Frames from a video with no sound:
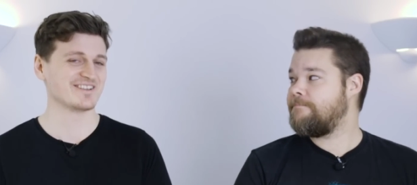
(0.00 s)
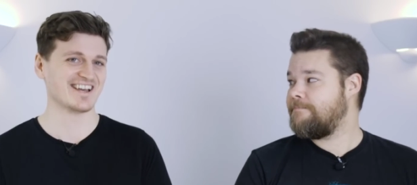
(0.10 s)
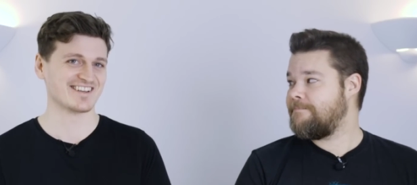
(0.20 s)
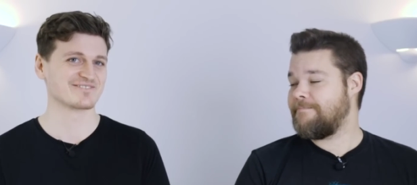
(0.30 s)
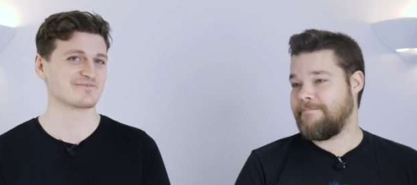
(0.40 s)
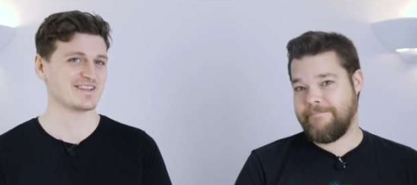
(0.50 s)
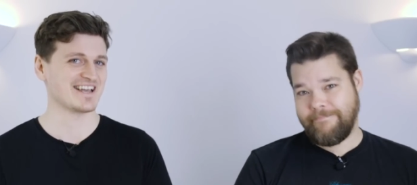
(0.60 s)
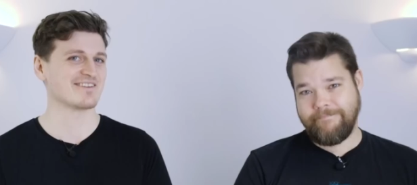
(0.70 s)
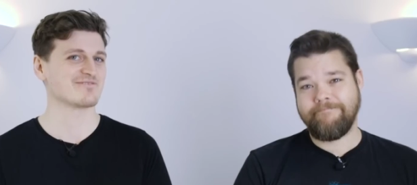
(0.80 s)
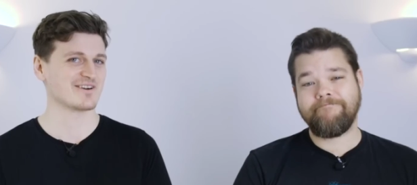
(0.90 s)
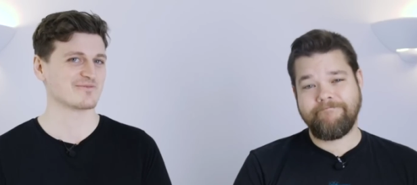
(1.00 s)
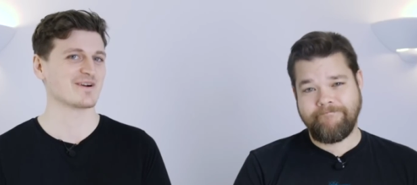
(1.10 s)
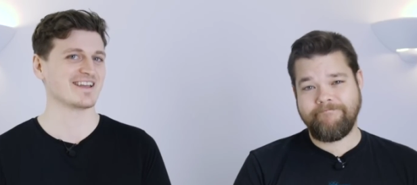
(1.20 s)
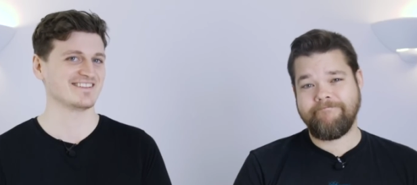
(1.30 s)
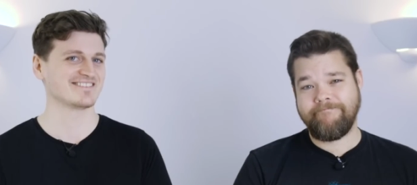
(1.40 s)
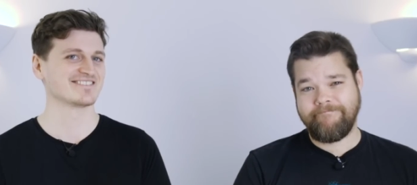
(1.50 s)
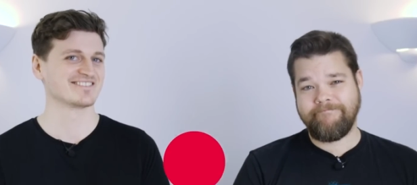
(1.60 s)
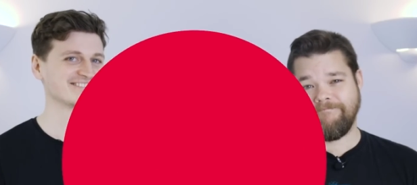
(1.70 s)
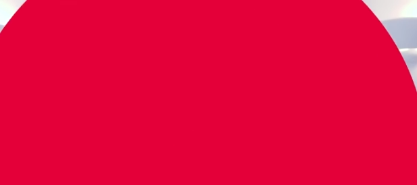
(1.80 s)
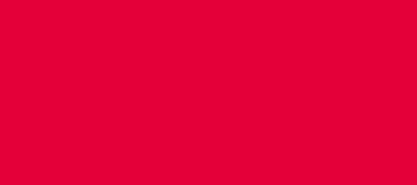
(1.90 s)
Speaker 1: yes, we have our ways.
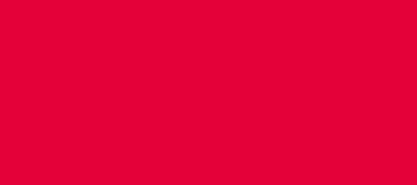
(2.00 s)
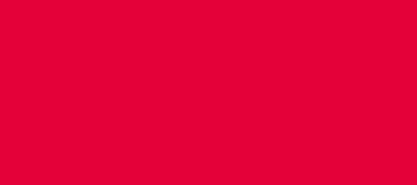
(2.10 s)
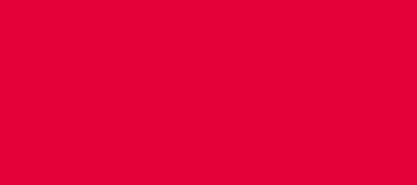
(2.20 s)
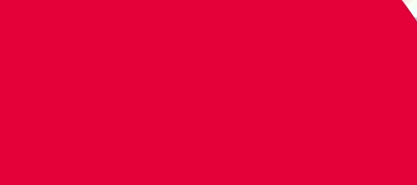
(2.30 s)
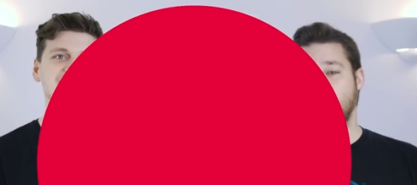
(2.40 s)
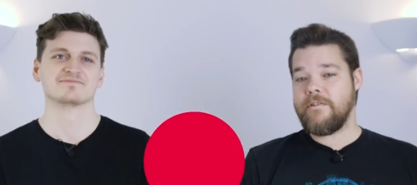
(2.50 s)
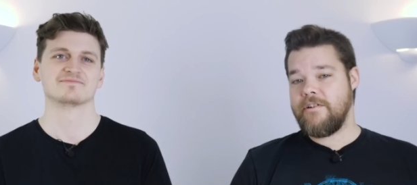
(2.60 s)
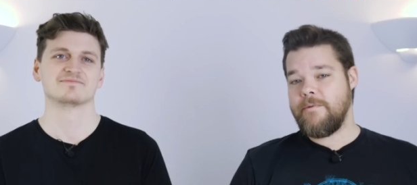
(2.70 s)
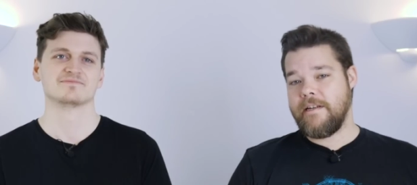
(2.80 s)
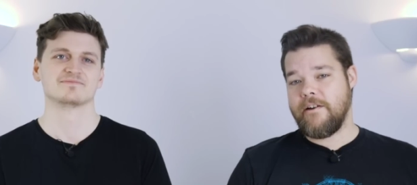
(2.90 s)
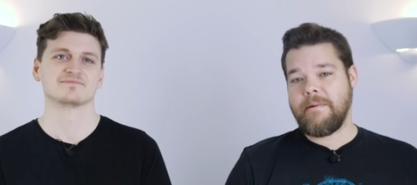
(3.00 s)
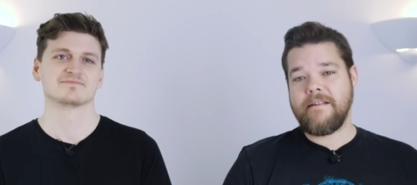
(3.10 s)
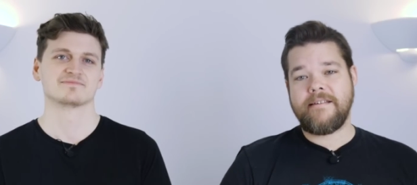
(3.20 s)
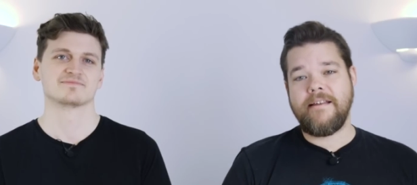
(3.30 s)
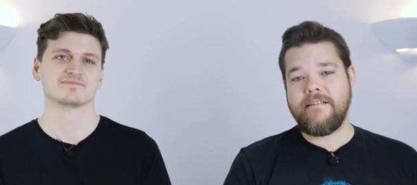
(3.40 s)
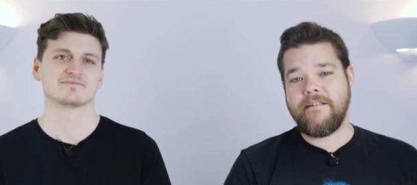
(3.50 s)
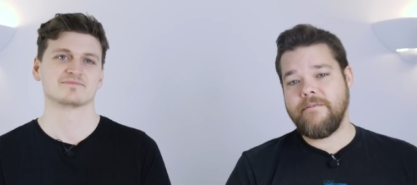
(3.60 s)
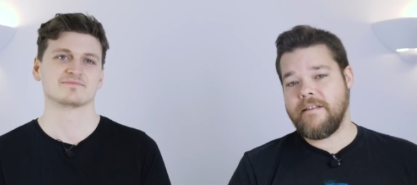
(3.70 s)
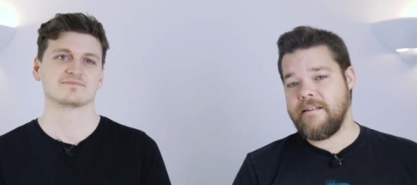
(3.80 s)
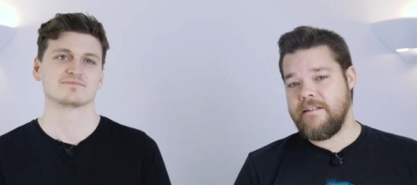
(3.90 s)
So what do we know about Zen
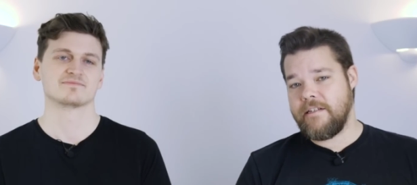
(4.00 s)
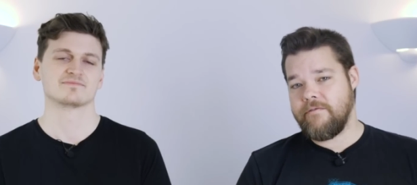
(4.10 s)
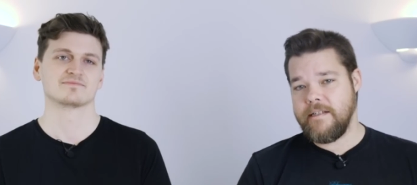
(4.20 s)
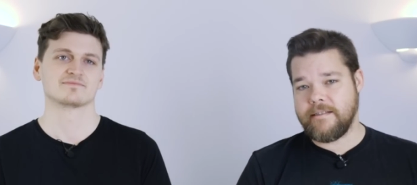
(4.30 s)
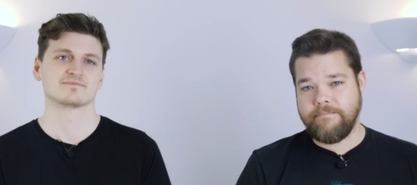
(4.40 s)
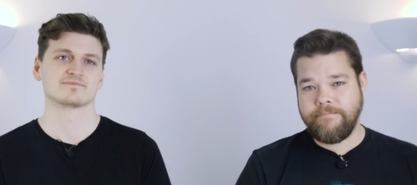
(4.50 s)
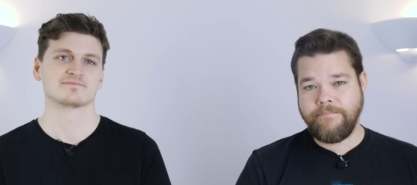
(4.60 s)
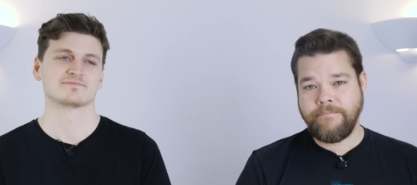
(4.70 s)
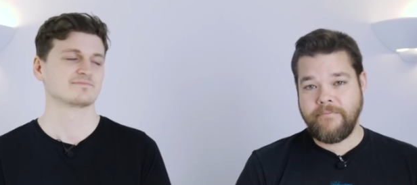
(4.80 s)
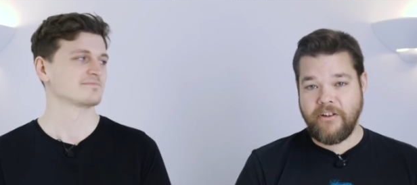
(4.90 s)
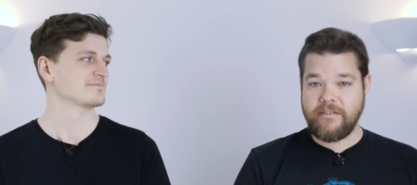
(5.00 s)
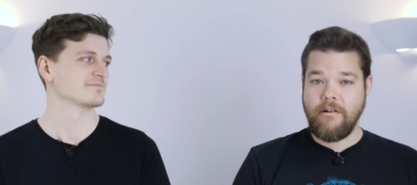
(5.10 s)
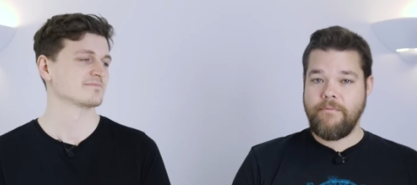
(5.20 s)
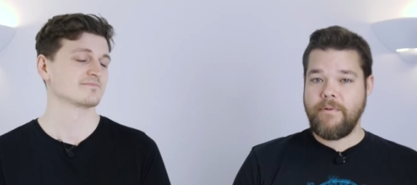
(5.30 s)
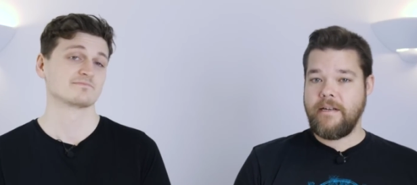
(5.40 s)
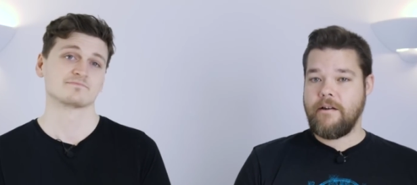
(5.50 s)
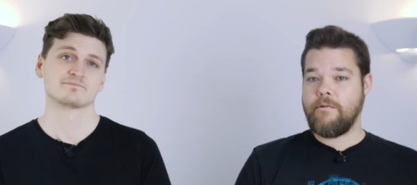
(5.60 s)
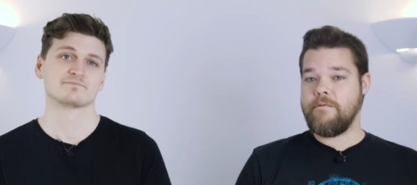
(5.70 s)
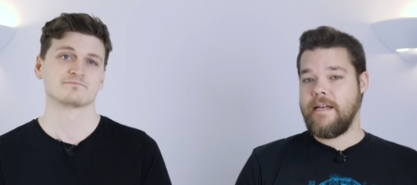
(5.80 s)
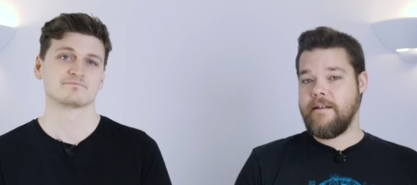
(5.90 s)
2 and the third gen Ryzen? First off, we
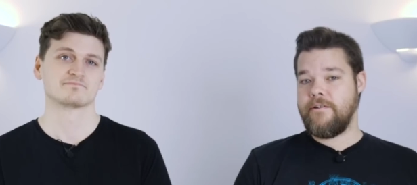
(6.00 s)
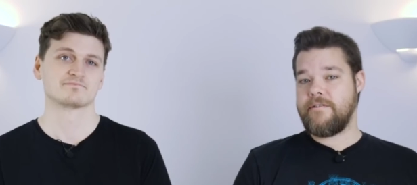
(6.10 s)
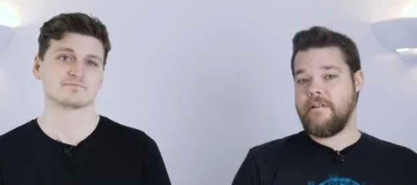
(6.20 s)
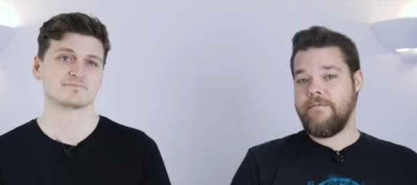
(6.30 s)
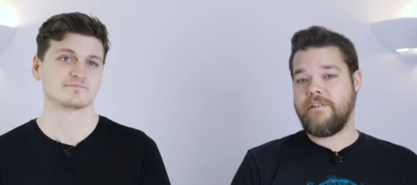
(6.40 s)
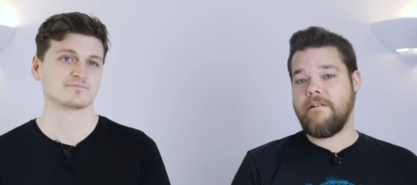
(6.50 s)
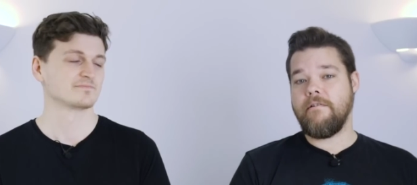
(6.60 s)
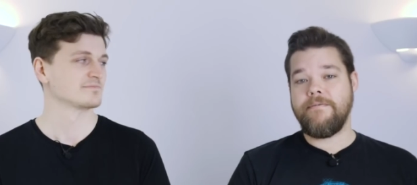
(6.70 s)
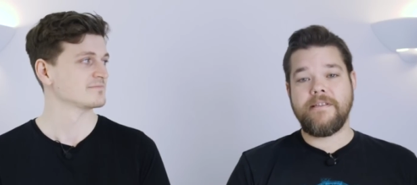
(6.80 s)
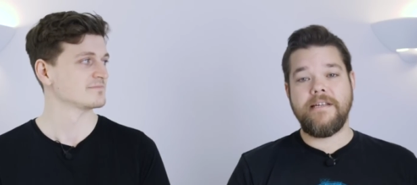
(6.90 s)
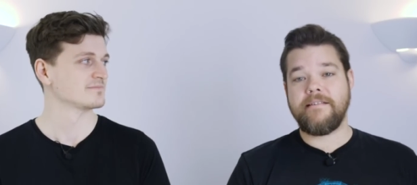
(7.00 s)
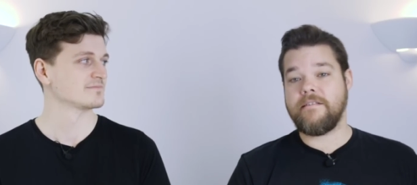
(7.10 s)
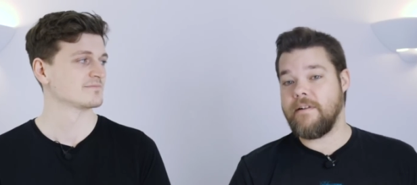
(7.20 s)
know all that good stuff shown off at the next